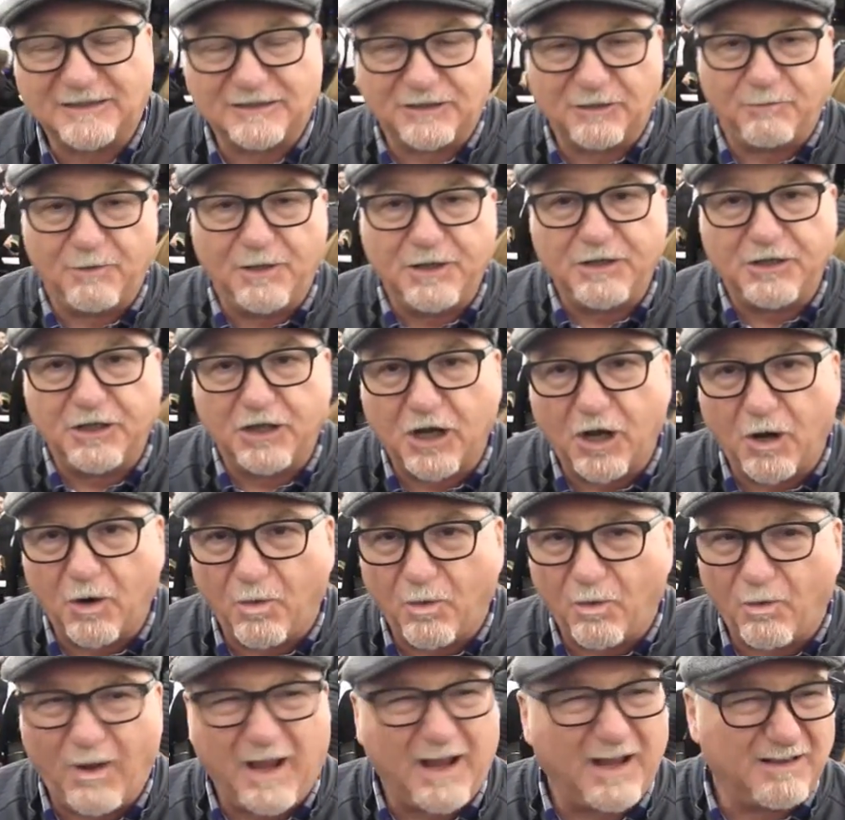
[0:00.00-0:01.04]
out the window and
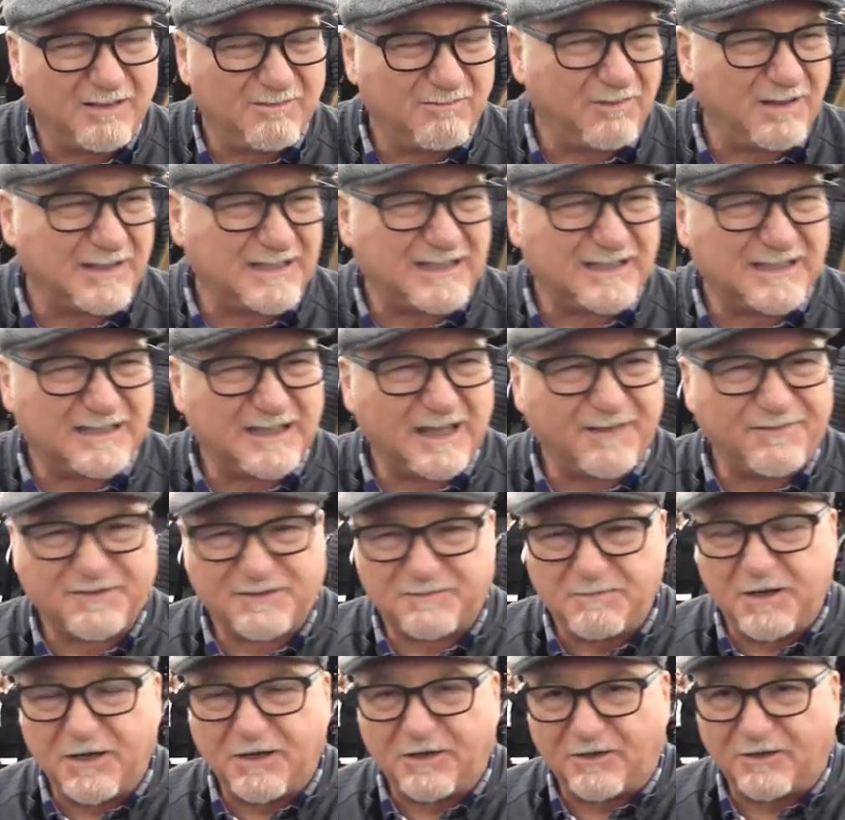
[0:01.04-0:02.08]
go, wait, what's this stuff
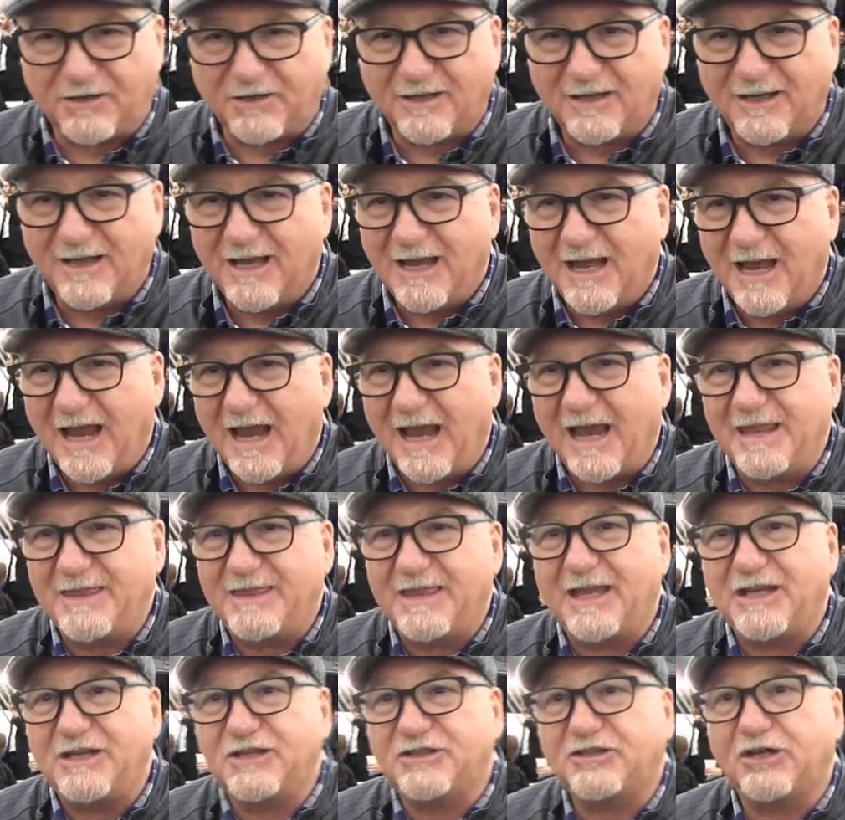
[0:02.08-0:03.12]
smeared? And
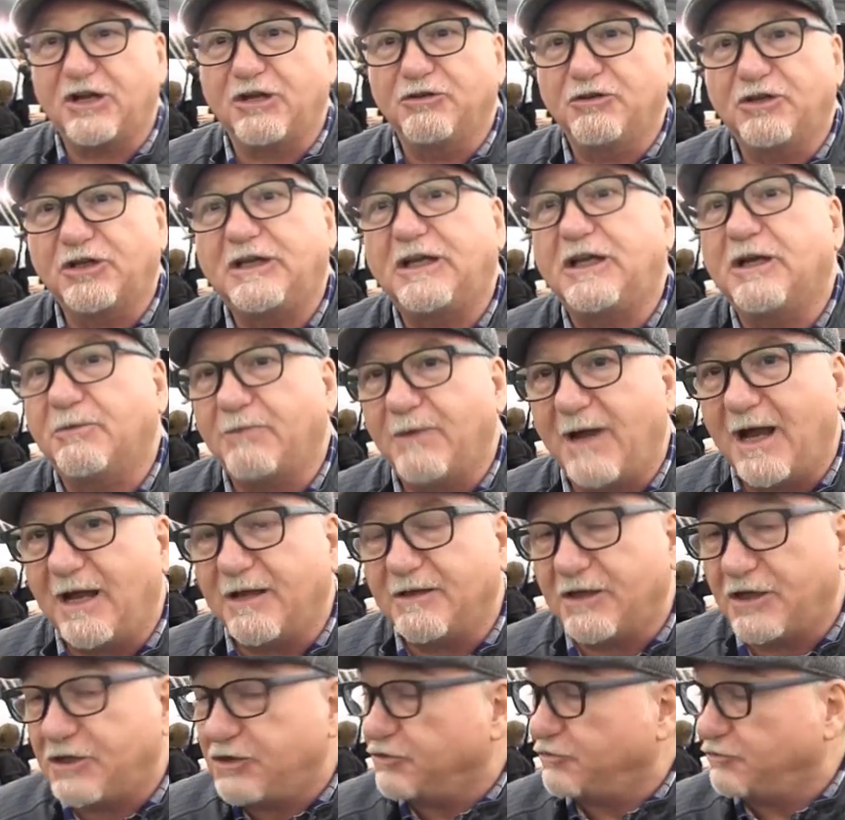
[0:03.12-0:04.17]
then you start looking
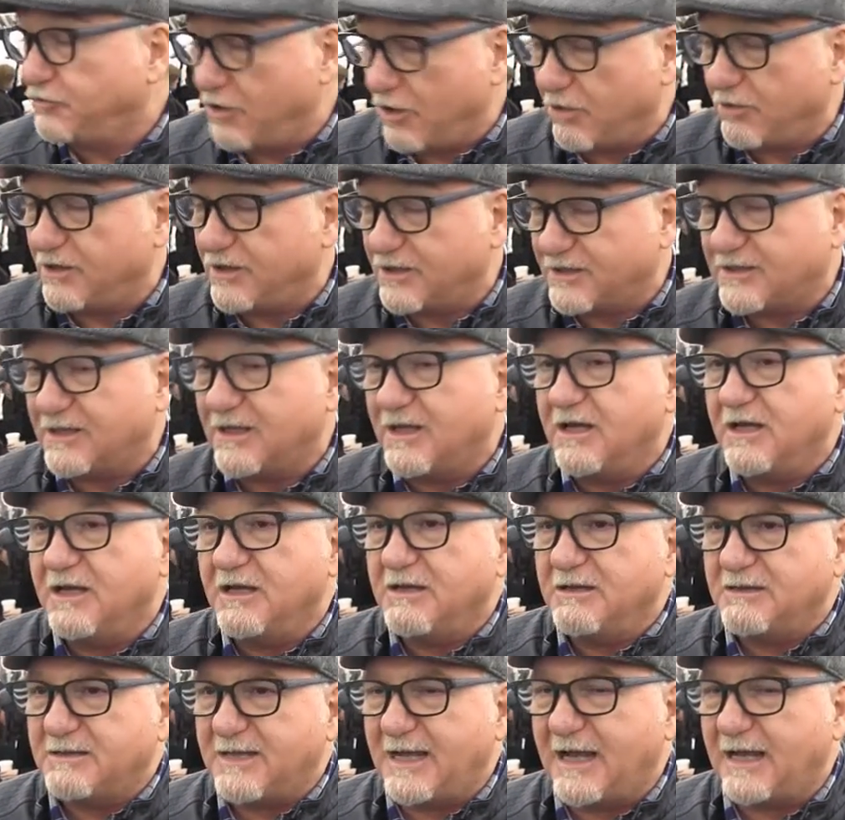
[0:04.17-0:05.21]
around and you notice
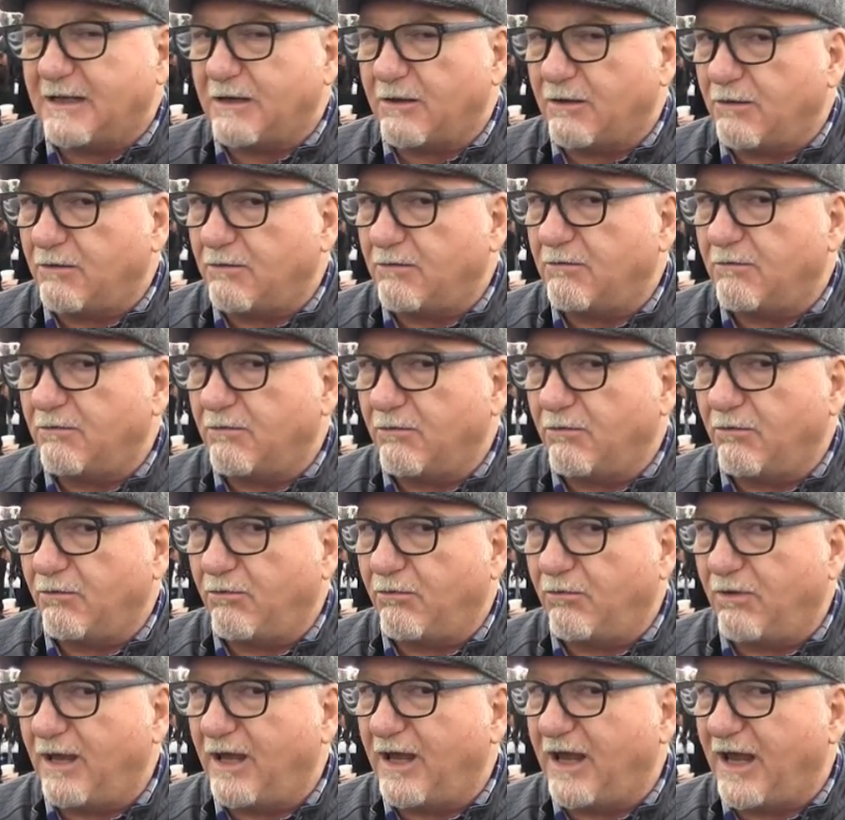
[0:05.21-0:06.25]
that,
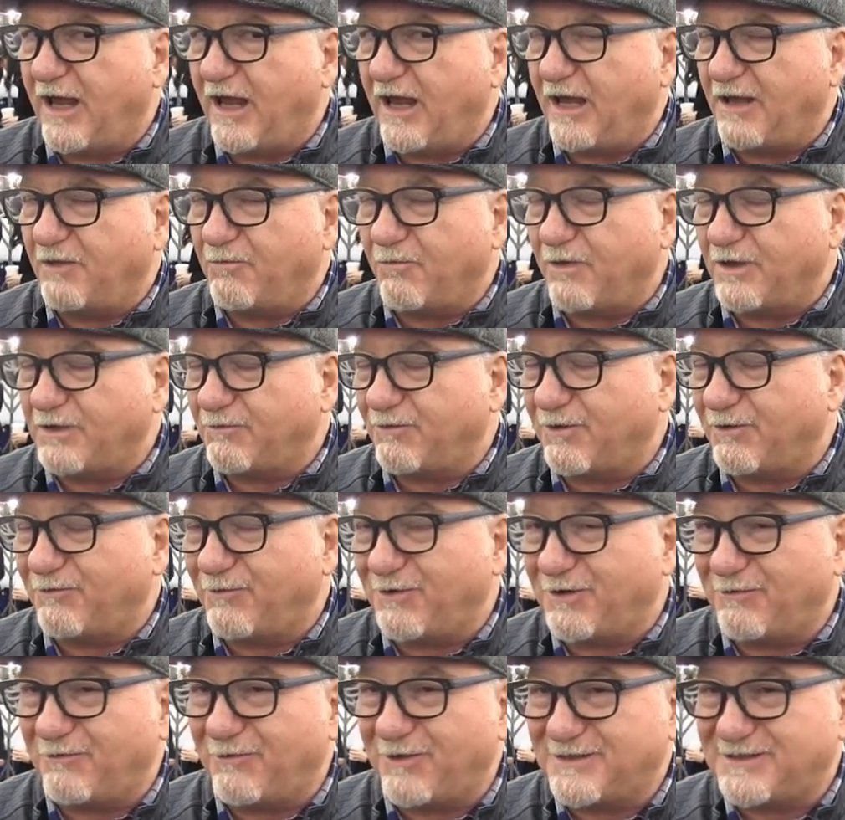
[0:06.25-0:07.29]
wait,
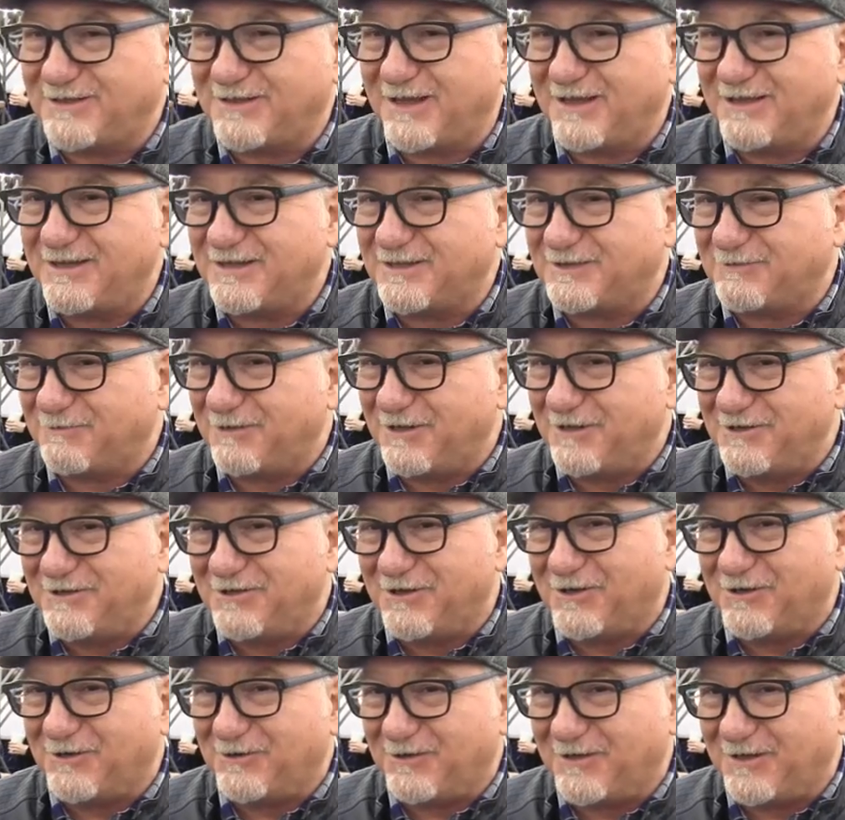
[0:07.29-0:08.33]
what's on this
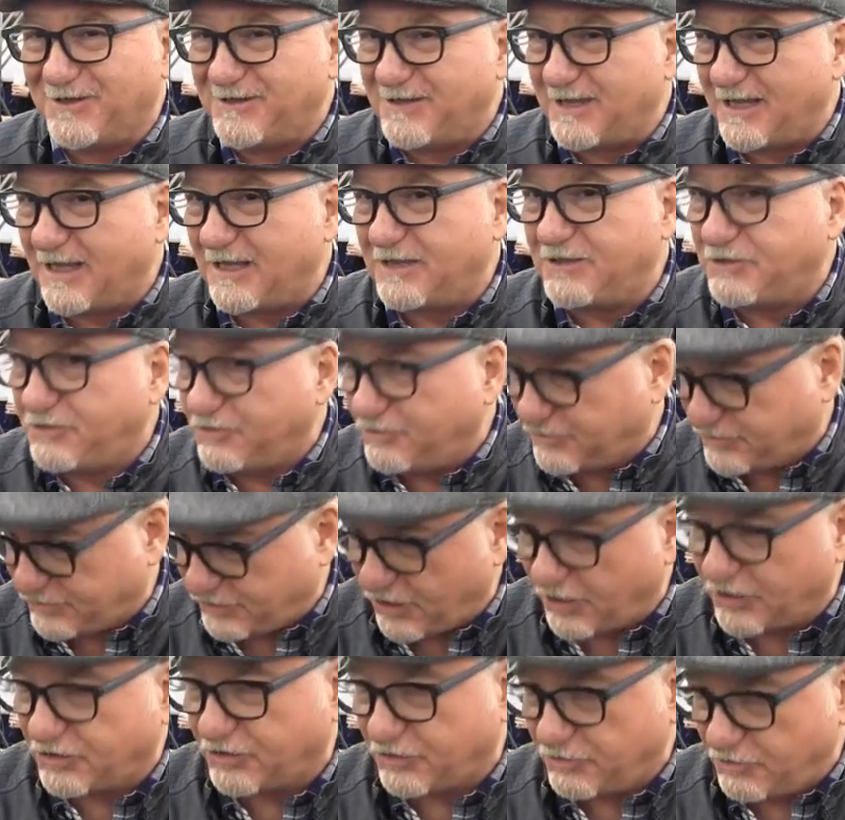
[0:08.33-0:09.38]
window? And then you
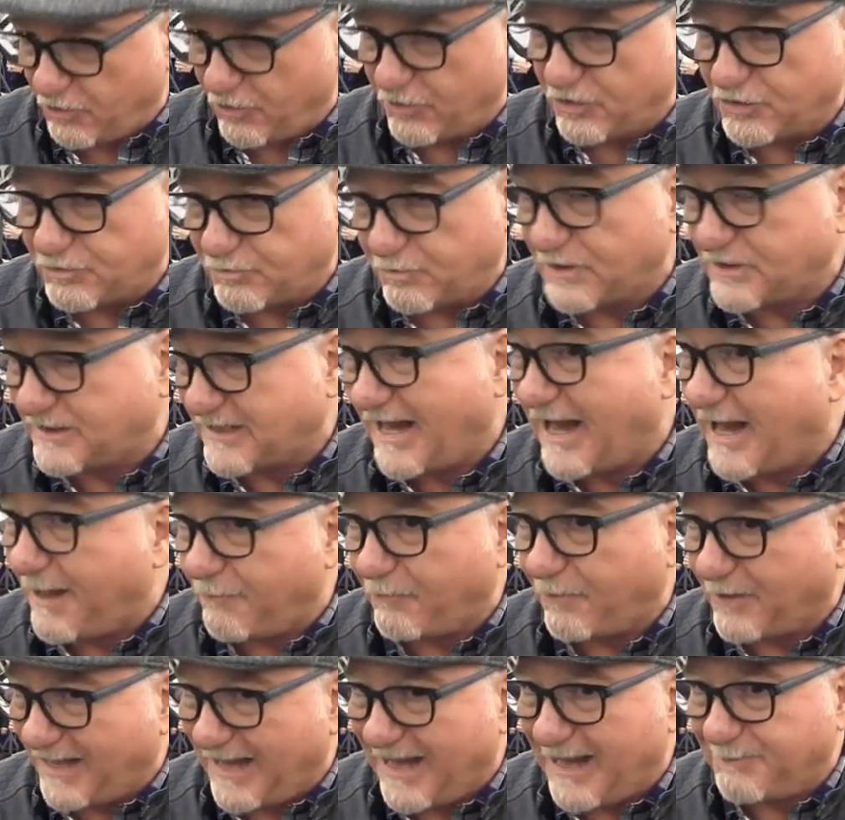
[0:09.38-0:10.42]
start to notice what
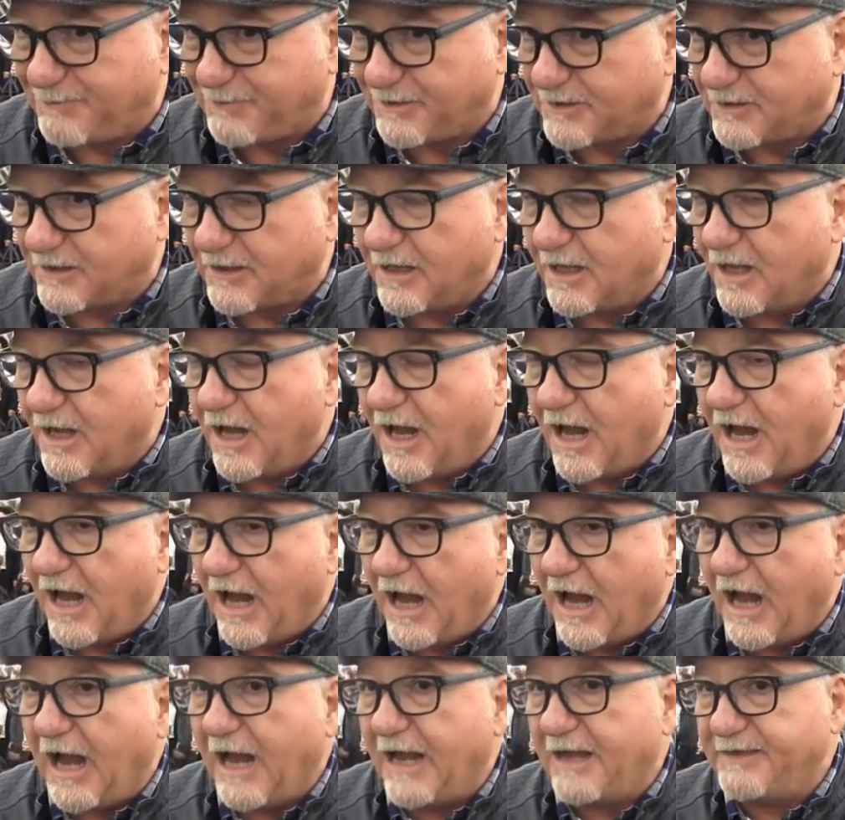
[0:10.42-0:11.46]
happened.
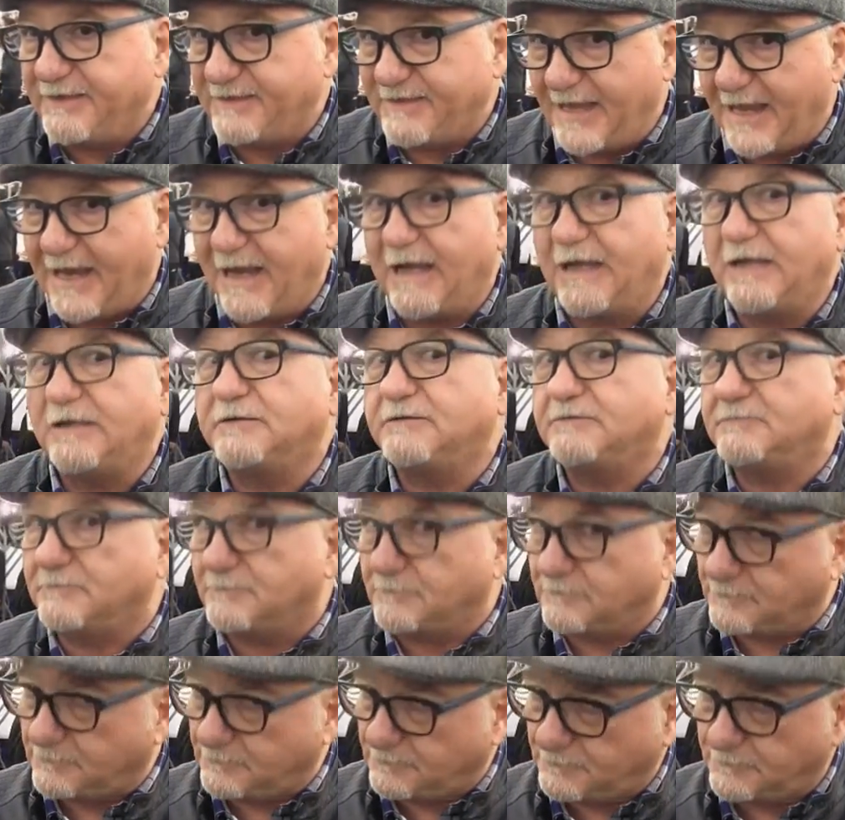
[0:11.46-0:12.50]
And
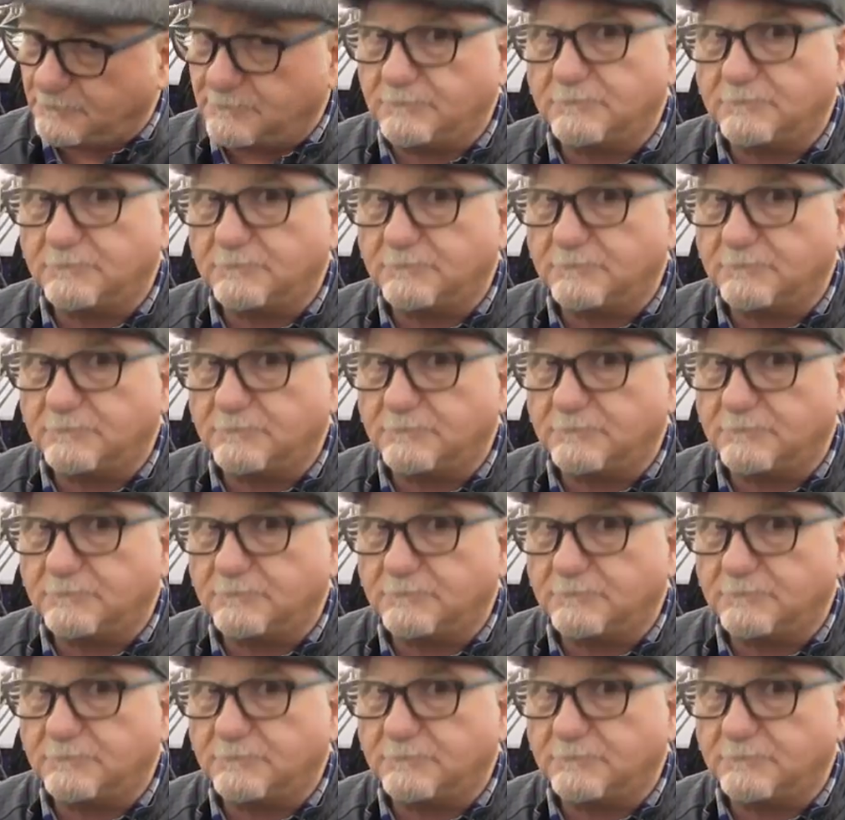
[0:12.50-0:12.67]
then